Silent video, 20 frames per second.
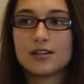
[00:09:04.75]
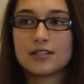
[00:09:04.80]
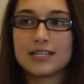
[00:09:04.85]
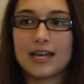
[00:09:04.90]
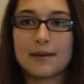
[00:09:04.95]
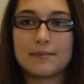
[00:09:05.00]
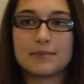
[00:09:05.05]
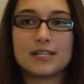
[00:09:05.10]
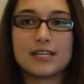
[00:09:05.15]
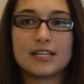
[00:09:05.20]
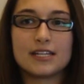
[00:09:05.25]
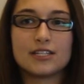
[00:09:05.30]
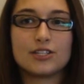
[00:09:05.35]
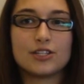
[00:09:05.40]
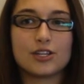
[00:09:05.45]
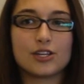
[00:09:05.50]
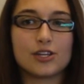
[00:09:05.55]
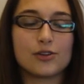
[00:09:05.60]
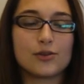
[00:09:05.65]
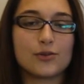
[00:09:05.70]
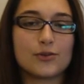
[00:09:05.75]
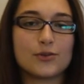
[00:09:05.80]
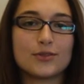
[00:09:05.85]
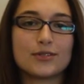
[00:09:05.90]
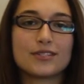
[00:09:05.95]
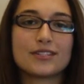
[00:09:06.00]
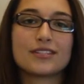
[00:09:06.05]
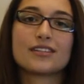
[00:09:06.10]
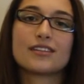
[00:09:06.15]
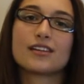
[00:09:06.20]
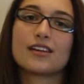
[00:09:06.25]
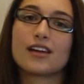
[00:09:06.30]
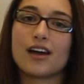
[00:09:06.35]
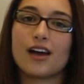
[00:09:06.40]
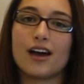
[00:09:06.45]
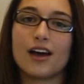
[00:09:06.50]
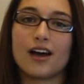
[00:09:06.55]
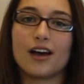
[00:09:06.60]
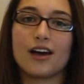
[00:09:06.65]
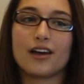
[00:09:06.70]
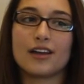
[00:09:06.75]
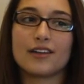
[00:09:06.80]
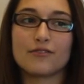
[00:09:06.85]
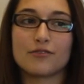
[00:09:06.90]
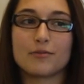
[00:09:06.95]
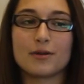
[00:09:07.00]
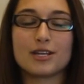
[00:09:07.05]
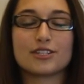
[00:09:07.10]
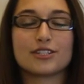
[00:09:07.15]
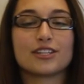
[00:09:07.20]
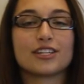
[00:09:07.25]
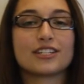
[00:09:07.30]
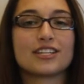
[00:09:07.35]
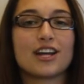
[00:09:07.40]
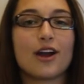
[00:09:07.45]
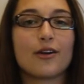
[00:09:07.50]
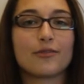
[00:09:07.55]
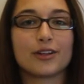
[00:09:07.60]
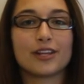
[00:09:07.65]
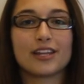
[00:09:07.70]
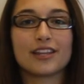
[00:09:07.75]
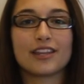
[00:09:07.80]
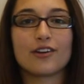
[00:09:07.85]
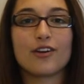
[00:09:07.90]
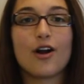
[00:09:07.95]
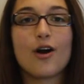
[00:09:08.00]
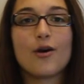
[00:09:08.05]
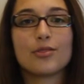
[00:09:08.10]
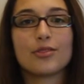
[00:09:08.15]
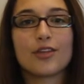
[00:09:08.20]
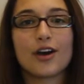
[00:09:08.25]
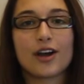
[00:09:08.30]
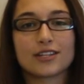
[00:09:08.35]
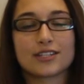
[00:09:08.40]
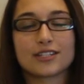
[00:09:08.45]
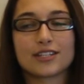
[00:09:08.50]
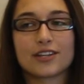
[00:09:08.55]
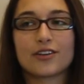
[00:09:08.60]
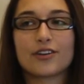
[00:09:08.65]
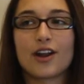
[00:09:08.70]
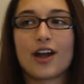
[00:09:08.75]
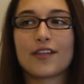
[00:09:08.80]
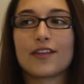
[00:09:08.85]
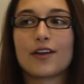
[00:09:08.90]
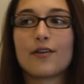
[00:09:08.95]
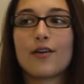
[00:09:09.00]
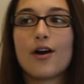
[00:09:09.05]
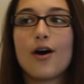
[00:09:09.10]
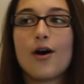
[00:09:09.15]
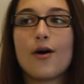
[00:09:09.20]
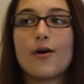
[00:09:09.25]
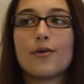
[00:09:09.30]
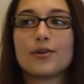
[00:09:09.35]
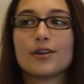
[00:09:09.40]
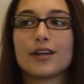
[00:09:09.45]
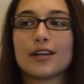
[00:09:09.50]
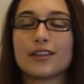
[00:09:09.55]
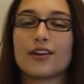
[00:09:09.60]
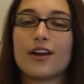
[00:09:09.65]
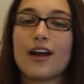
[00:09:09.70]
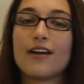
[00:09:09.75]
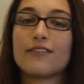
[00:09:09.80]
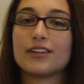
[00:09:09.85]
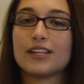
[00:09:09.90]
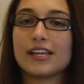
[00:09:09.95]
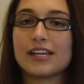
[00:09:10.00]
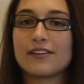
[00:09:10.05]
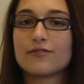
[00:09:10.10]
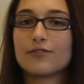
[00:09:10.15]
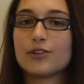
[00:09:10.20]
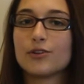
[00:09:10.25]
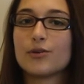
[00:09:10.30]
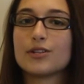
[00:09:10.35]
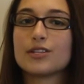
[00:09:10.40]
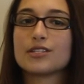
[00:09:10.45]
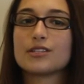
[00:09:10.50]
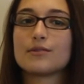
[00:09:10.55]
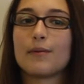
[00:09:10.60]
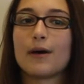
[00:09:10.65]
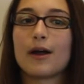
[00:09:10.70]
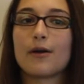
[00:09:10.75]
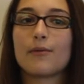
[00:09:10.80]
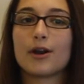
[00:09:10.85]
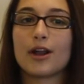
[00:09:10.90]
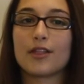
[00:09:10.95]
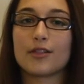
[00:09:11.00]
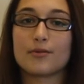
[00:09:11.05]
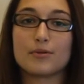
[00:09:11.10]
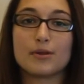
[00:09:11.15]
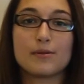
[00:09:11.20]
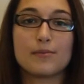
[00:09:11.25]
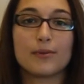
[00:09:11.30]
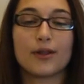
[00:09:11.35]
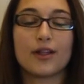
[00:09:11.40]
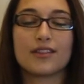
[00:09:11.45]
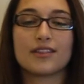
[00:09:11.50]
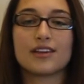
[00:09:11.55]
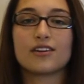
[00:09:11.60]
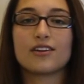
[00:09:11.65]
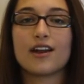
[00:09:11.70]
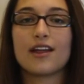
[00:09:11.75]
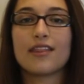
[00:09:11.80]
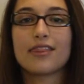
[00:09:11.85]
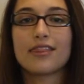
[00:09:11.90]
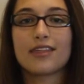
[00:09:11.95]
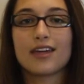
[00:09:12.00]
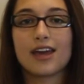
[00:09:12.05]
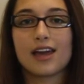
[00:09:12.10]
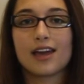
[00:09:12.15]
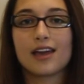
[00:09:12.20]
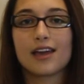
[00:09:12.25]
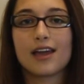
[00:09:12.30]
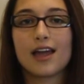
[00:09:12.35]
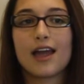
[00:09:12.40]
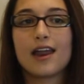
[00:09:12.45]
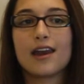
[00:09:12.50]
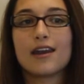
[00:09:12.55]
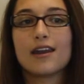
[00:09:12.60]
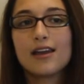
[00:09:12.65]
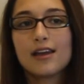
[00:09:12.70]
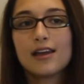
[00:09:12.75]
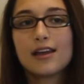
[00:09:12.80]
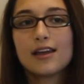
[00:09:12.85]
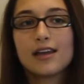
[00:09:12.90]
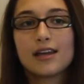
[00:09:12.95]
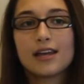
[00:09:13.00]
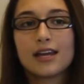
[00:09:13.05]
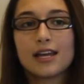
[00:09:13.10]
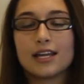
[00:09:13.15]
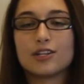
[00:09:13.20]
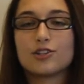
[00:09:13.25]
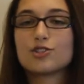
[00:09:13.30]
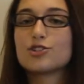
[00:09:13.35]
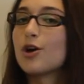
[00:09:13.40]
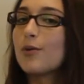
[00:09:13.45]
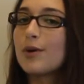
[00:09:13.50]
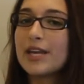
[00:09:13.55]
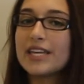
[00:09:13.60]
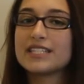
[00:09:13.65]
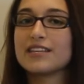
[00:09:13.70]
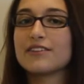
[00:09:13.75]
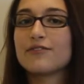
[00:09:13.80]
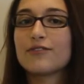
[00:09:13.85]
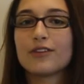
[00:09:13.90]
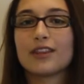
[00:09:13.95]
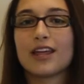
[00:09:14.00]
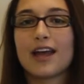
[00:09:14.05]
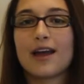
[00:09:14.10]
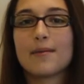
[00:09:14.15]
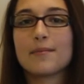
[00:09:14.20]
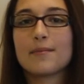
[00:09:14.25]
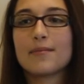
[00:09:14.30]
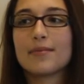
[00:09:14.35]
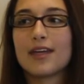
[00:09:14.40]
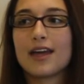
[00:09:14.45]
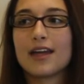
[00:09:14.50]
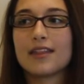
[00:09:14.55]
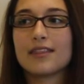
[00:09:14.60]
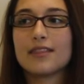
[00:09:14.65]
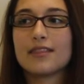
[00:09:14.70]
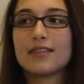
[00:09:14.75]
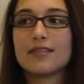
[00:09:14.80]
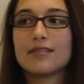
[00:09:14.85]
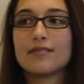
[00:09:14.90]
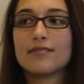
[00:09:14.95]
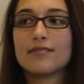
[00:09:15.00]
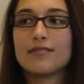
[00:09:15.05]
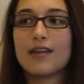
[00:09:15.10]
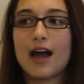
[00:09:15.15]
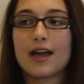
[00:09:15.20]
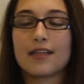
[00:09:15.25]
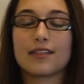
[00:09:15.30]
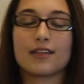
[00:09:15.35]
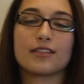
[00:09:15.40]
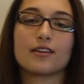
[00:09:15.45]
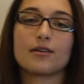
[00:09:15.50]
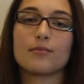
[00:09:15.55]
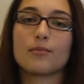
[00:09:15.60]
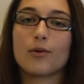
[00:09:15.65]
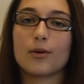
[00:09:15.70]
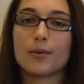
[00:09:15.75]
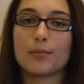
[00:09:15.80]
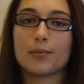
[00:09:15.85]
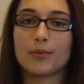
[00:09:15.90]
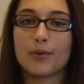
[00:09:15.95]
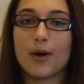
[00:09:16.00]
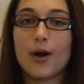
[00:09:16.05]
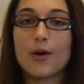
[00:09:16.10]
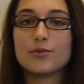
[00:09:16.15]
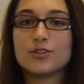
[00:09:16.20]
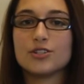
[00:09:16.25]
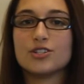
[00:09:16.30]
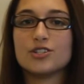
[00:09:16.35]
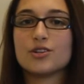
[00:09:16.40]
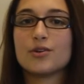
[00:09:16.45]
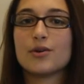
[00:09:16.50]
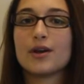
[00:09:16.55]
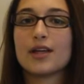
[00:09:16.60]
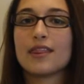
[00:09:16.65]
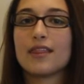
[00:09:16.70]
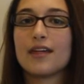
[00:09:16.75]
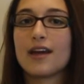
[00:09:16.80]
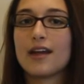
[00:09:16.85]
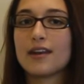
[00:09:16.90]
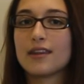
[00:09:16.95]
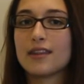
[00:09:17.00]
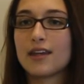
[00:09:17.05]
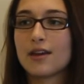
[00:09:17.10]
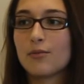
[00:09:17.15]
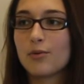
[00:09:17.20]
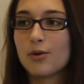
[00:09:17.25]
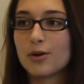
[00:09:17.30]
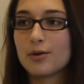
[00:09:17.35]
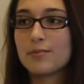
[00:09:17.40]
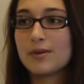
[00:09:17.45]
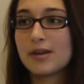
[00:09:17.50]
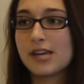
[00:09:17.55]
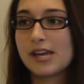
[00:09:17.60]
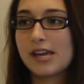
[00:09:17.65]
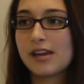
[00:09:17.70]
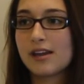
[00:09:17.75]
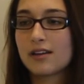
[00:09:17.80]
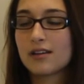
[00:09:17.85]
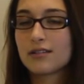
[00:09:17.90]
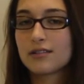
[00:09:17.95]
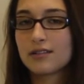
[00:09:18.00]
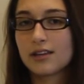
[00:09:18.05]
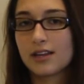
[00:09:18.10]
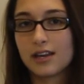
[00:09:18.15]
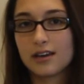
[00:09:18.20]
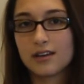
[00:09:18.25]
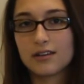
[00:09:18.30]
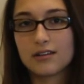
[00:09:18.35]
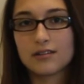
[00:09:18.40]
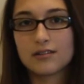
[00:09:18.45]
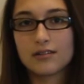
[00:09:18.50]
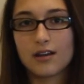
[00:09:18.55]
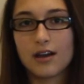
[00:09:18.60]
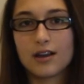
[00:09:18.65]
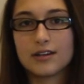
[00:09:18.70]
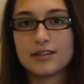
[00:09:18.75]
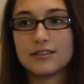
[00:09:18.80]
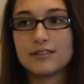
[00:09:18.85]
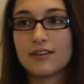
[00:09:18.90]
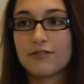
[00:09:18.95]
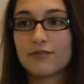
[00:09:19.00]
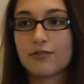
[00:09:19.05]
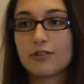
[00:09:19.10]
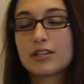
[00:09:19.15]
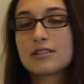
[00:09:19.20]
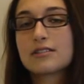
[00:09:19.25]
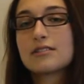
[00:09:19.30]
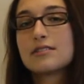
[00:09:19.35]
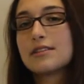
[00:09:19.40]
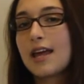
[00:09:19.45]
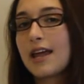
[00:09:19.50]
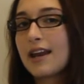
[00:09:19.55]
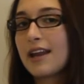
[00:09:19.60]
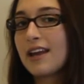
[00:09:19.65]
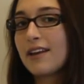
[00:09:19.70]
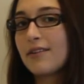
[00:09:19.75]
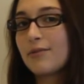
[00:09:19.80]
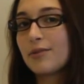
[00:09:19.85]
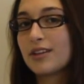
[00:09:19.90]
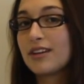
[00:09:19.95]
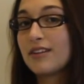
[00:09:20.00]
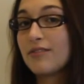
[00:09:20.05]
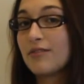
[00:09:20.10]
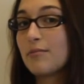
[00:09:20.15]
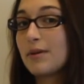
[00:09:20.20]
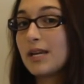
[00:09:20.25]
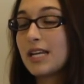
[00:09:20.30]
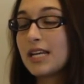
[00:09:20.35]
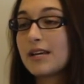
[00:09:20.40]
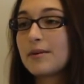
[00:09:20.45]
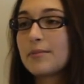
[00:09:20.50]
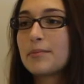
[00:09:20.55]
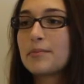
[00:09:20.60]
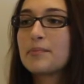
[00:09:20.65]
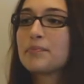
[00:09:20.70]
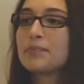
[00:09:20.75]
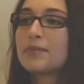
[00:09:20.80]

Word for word: tempted to use uh, information that's not really their own, thoughts that are not their own, and they're heavily influenced by what other people on the internet think and it's so easy for them that I think they're more prone to do it than they would be in a different setting with a different medium.